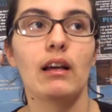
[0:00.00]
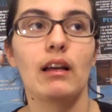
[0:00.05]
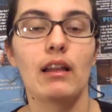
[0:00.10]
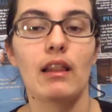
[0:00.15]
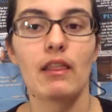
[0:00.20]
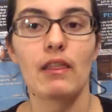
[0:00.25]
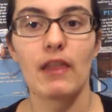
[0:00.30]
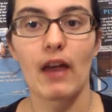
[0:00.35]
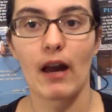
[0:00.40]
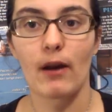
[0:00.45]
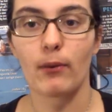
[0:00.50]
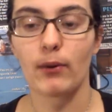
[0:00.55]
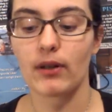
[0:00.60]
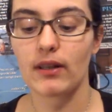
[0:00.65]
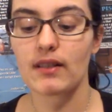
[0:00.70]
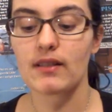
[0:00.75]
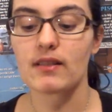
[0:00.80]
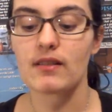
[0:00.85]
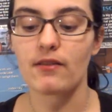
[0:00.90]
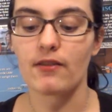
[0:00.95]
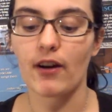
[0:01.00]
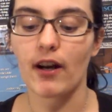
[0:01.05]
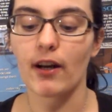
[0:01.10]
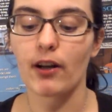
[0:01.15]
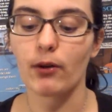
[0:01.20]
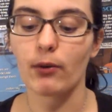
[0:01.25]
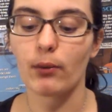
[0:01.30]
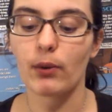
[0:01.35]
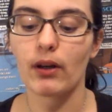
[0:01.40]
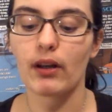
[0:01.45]
That one is the finer
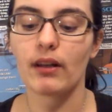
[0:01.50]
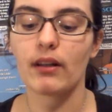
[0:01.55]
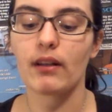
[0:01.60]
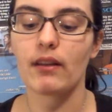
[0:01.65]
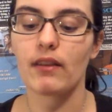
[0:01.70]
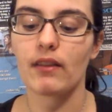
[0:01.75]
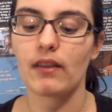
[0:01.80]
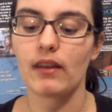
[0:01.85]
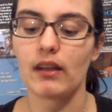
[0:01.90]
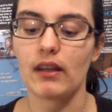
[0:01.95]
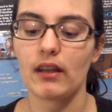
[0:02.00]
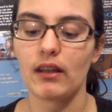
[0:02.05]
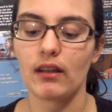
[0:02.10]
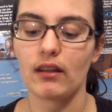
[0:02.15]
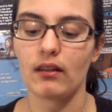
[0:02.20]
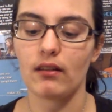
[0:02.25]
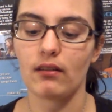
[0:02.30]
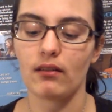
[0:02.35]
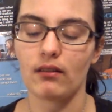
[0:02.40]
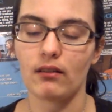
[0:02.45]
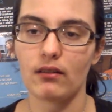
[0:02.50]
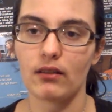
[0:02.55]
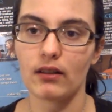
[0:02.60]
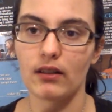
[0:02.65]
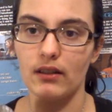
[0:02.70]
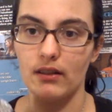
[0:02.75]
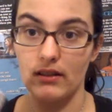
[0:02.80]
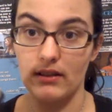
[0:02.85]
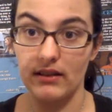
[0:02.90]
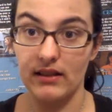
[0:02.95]
one. The
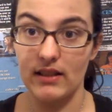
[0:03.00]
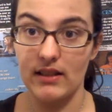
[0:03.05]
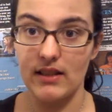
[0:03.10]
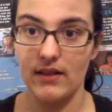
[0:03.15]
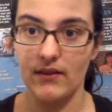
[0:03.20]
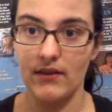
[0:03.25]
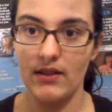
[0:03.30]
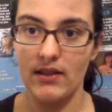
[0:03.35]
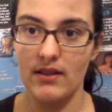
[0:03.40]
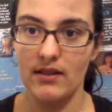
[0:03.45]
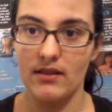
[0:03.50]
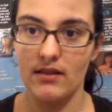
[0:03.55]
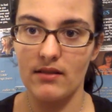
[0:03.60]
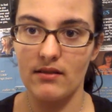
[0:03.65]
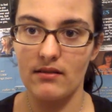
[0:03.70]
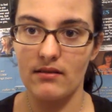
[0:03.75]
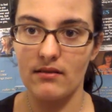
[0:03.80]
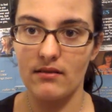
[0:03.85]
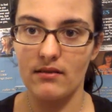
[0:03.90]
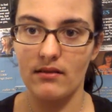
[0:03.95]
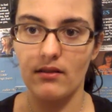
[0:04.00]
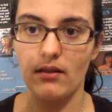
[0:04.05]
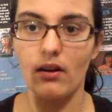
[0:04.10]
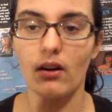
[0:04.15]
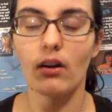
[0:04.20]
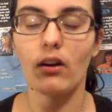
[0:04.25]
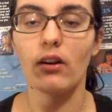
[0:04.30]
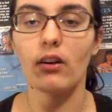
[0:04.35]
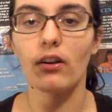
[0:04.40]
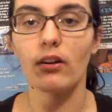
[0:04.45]
divots
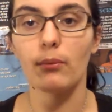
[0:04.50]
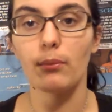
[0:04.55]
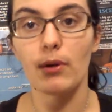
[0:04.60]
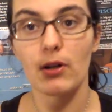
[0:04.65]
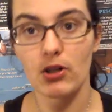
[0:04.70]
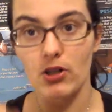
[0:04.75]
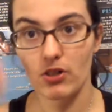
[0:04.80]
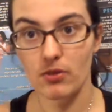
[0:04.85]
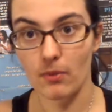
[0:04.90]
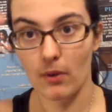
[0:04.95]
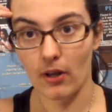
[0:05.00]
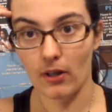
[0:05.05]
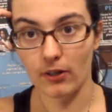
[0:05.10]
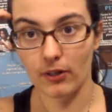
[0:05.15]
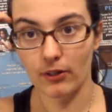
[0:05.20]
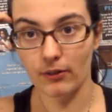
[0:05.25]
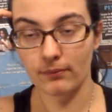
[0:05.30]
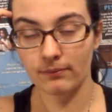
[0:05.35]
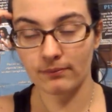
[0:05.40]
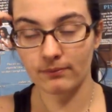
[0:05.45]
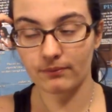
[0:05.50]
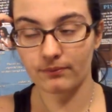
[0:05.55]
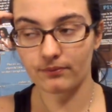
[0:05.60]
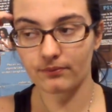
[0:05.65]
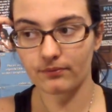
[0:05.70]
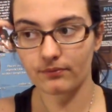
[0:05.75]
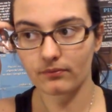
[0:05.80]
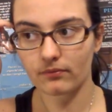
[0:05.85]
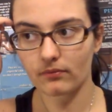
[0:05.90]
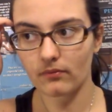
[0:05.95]
are much smaller.
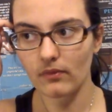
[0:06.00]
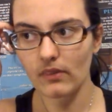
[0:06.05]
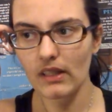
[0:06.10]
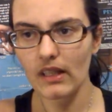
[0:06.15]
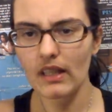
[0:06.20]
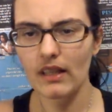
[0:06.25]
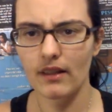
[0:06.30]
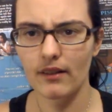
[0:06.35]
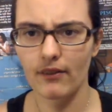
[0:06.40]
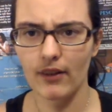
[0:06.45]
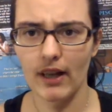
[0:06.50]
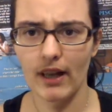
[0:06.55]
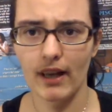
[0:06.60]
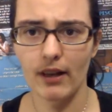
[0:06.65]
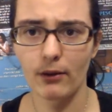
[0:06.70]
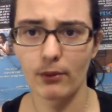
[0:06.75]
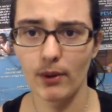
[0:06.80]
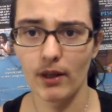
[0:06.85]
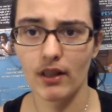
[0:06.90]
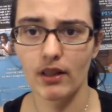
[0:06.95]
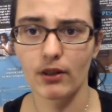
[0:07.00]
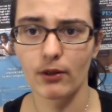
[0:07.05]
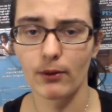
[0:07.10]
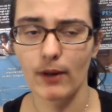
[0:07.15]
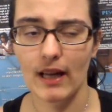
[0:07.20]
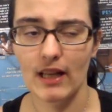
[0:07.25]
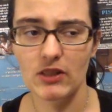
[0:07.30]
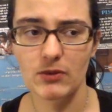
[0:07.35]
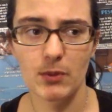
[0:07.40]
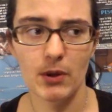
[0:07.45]
If I had a regular
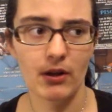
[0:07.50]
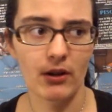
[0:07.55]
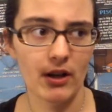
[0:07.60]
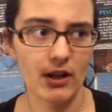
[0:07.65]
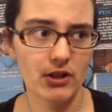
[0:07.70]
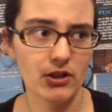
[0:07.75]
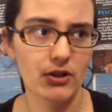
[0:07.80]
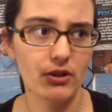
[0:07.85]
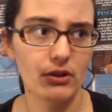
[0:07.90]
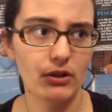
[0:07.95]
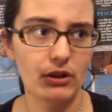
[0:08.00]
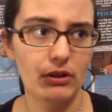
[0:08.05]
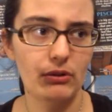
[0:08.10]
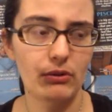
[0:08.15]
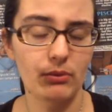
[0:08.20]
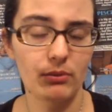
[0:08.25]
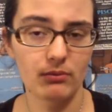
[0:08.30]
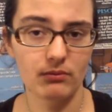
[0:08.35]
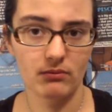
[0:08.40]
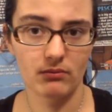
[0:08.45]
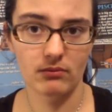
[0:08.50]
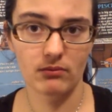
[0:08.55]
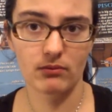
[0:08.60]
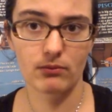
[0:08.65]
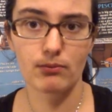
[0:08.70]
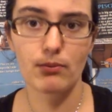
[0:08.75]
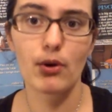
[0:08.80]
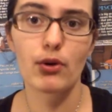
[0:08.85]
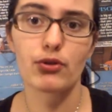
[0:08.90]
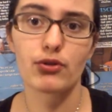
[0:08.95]
rasp here, I'd show you
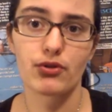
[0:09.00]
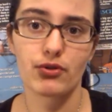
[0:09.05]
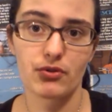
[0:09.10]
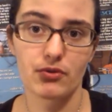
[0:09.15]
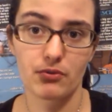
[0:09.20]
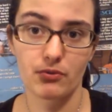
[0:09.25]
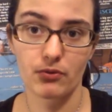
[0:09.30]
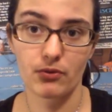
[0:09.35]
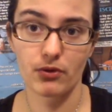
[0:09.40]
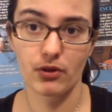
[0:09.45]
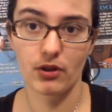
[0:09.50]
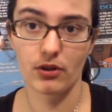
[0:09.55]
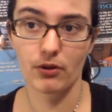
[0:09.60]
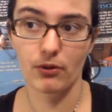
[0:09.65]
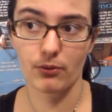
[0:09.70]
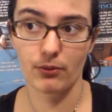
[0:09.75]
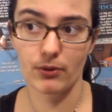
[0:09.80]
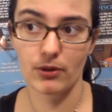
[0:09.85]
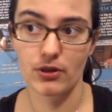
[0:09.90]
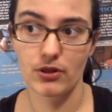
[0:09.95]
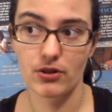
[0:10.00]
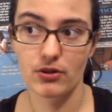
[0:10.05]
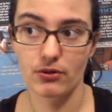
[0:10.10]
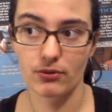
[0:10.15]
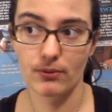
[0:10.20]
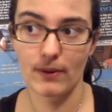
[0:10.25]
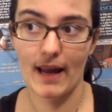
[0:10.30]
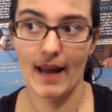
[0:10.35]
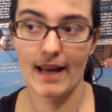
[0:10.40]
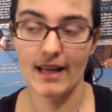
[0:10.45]
most original
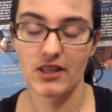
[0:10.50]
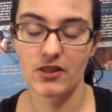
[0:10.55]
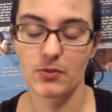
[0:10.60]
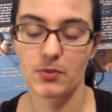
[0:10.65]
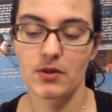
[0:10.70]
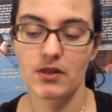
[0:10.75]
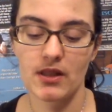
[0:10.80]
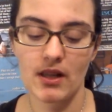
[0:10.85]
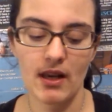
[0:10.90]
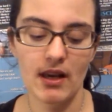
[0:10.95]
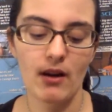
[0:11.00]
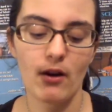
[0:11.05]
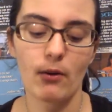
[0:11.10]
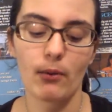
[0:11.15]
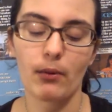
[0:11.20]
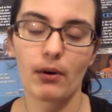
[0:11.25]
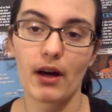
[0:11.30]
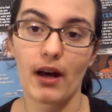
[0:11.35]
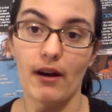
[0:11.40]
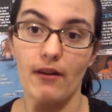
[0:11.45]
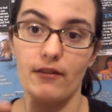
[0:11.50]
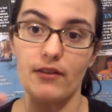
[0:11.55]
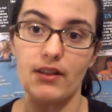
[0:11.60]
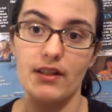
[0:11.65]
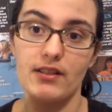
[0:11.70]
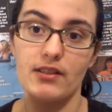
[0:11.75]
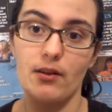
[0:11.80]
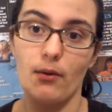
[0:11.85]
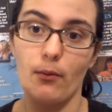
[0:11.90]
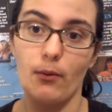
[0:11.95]
rasps will have this
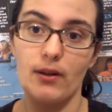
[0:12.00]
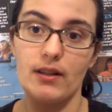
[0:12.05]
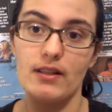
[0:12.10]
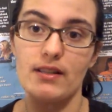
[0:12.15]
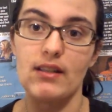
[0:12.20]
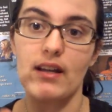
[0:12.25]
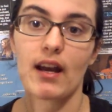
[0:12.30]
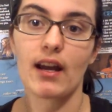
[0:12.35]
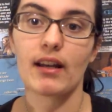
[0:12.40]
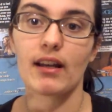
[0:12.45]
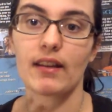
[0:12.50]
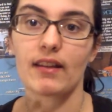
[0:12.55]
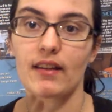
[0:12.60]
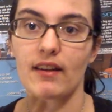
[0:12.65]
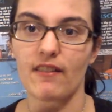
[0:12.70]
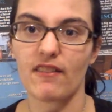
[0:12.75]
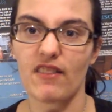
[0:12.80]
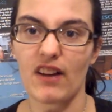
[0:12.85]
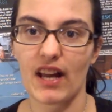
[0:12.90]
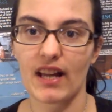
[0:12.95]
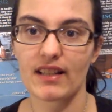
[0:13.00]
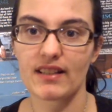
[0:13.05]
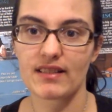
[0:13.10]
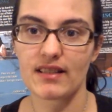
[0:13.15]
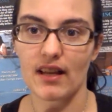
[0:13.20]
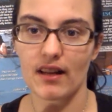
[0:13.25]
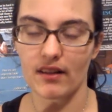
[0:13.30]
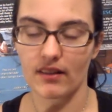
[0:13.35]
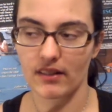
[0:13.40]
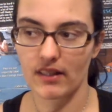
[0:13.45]
on one side and then a fine side
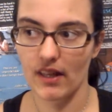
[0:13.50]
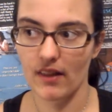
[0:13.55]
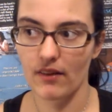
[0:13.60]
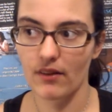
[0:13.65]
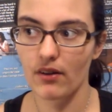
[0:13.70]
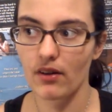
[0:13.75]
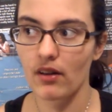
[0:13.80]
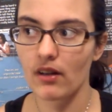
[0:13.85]
on the other.